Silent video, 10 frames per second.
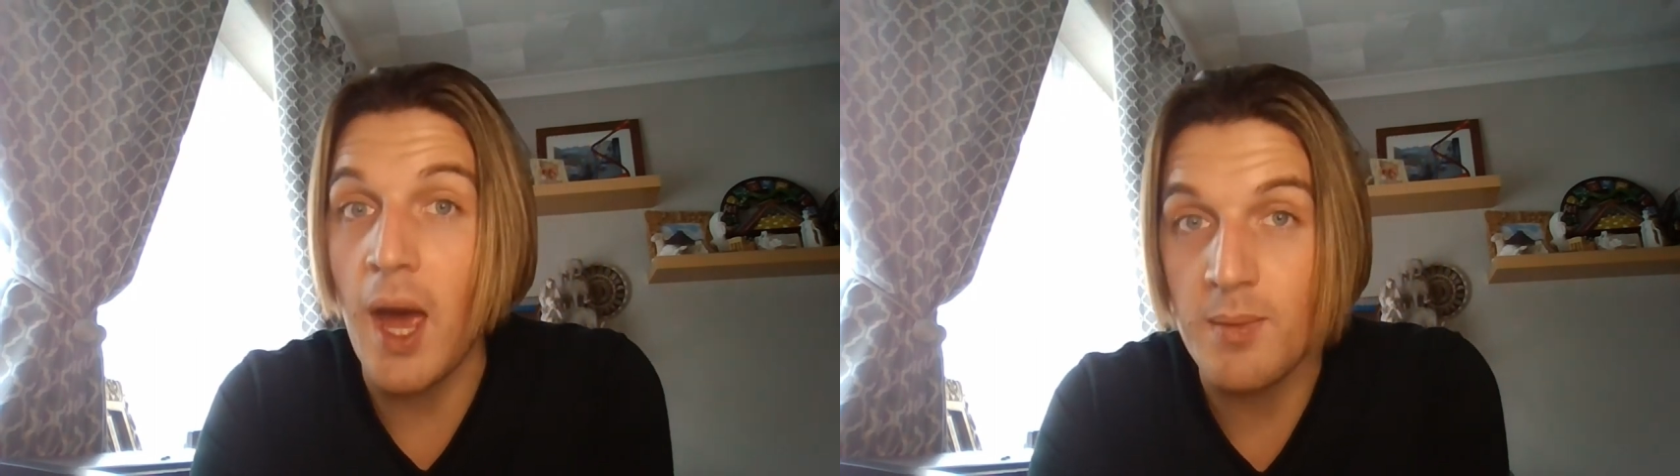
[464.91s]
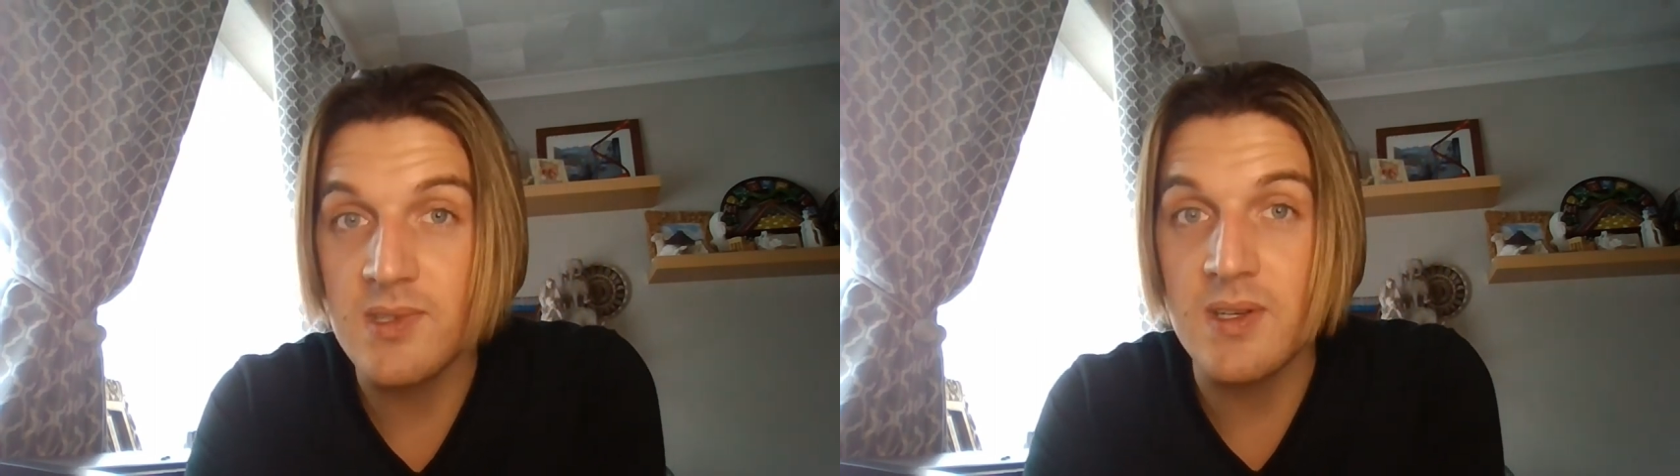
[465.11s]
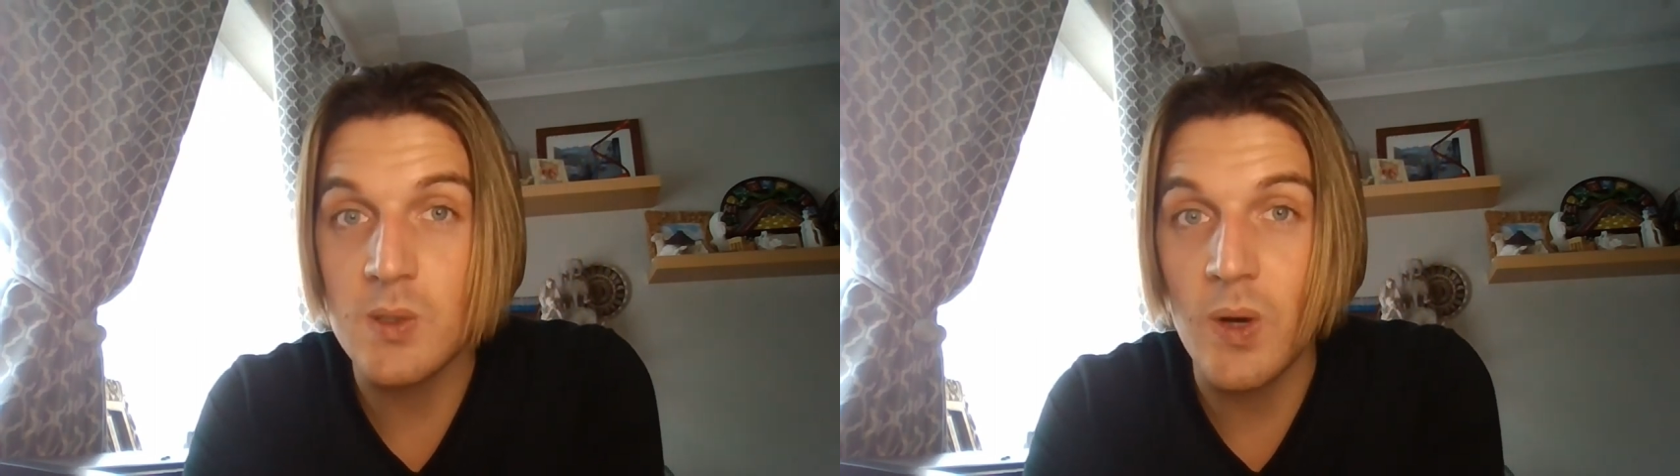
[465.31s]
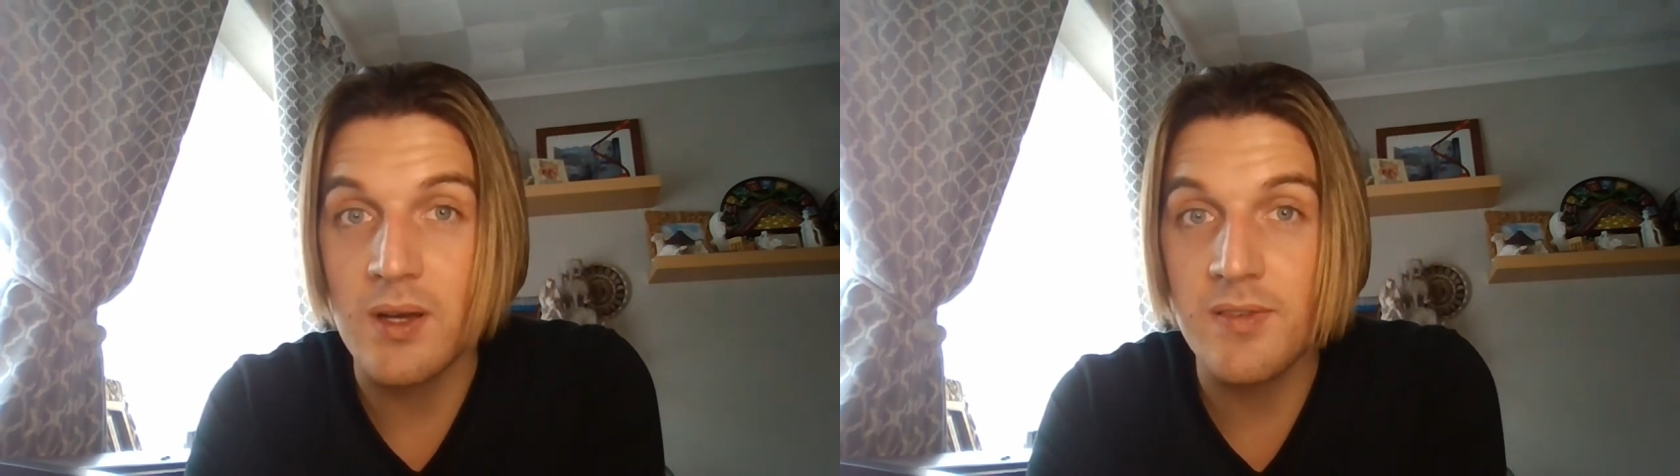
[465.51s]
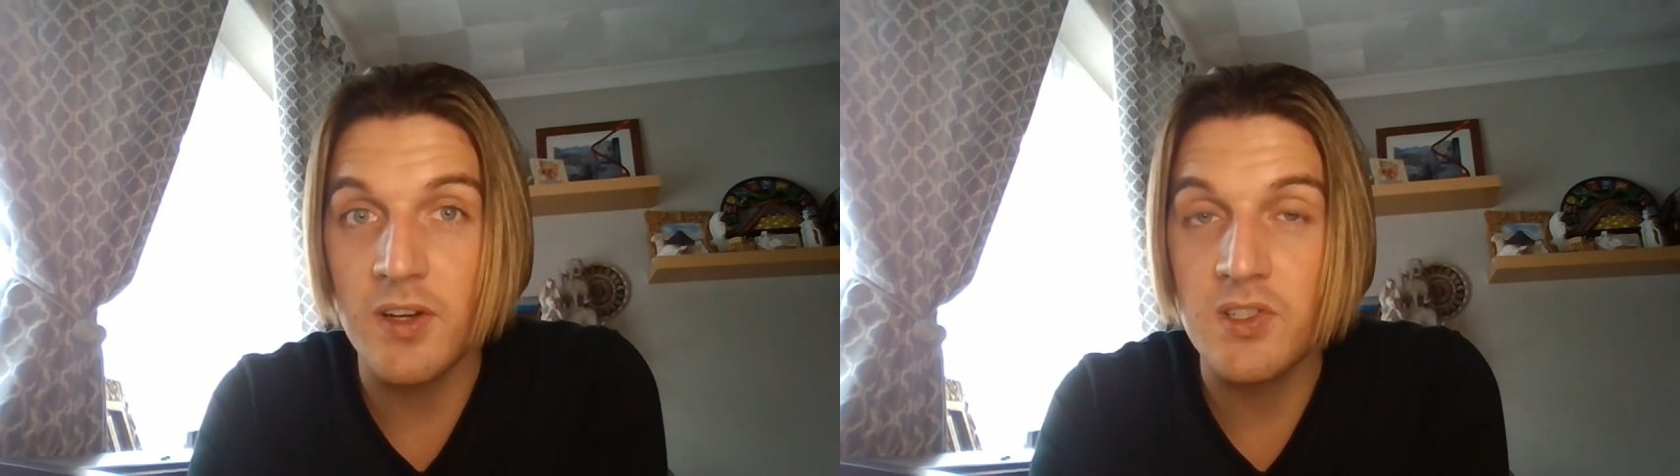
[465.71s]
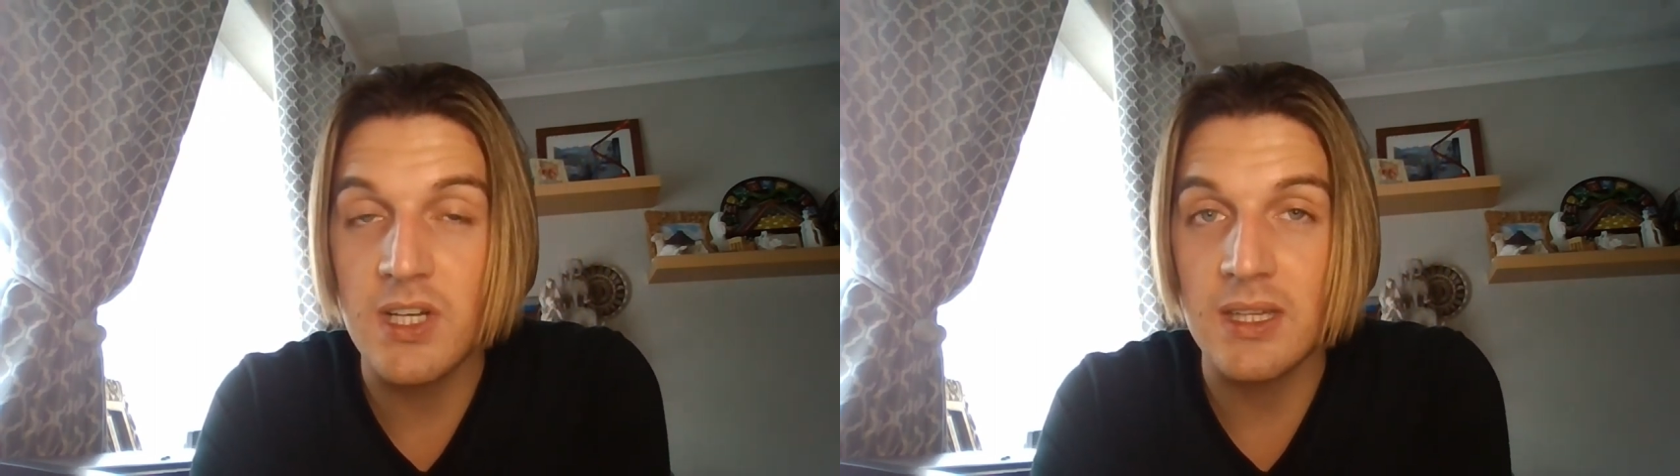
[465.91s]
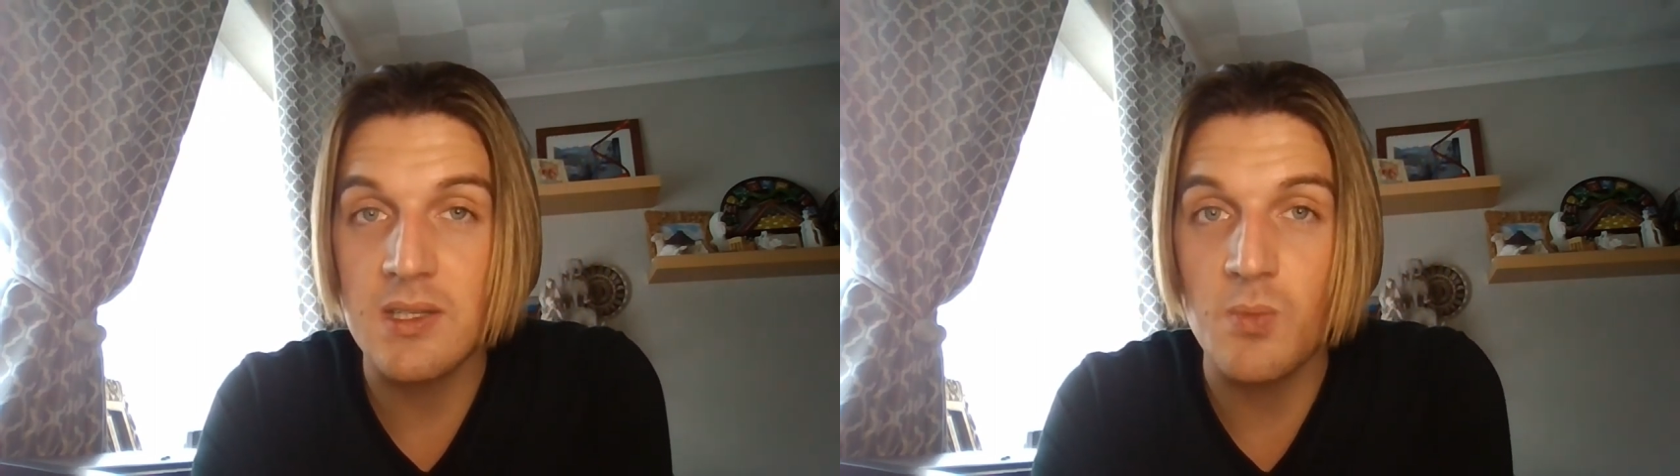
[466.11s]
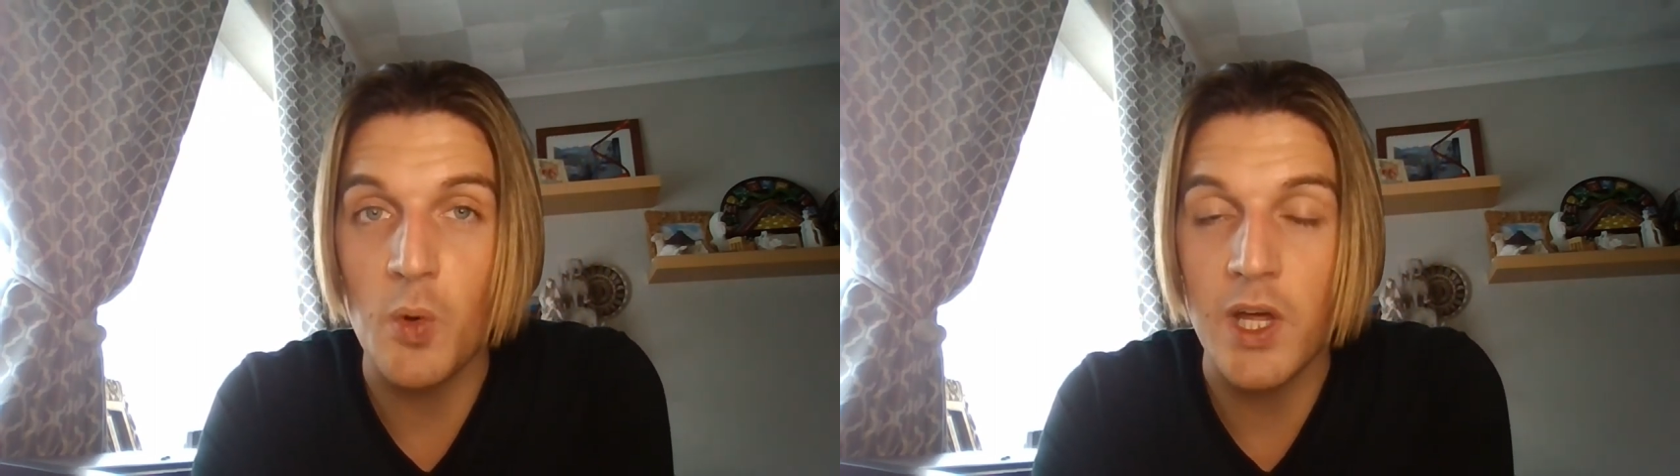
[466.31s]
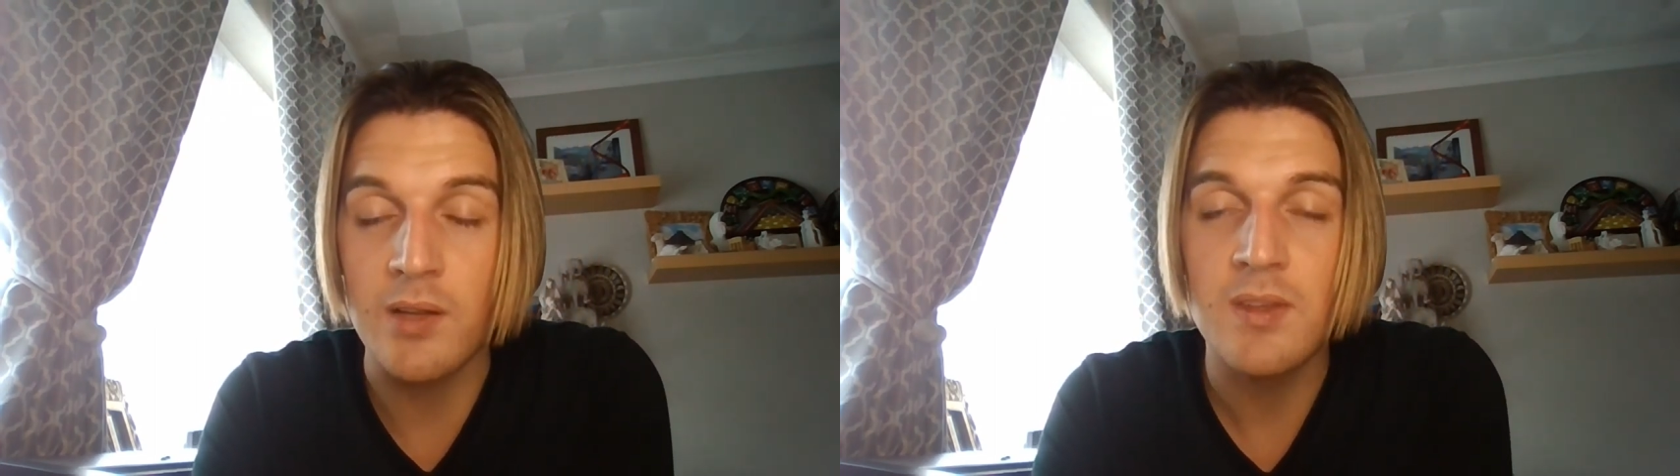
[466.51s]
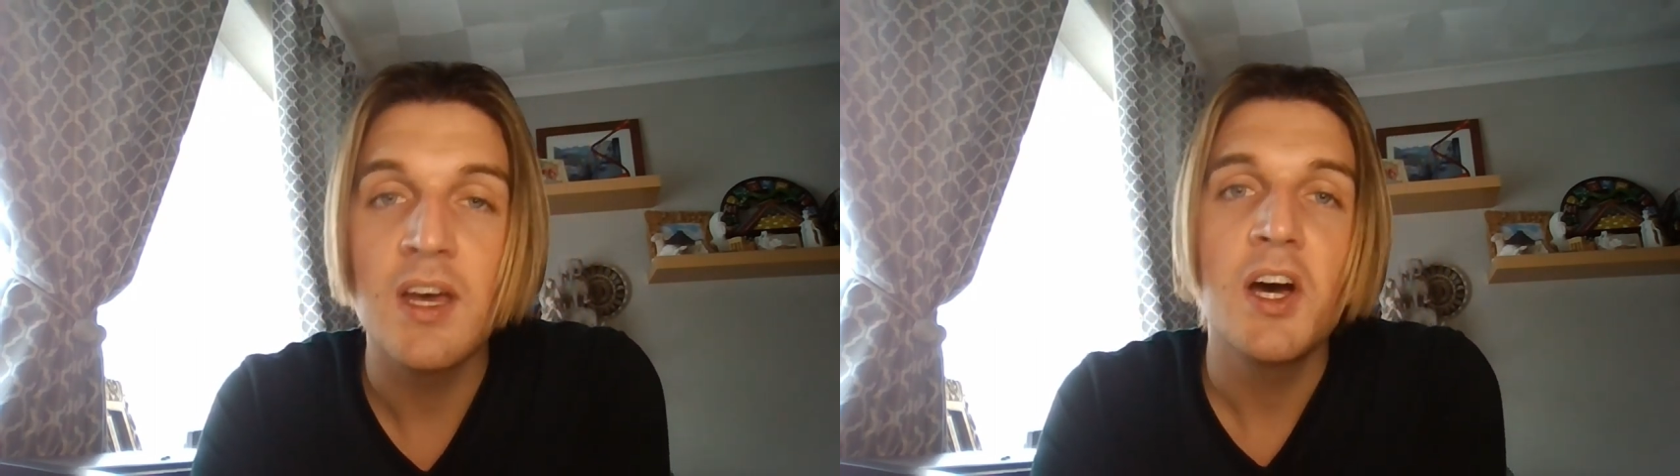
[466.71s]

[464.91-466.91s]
Amazon as well, after I checked this morning.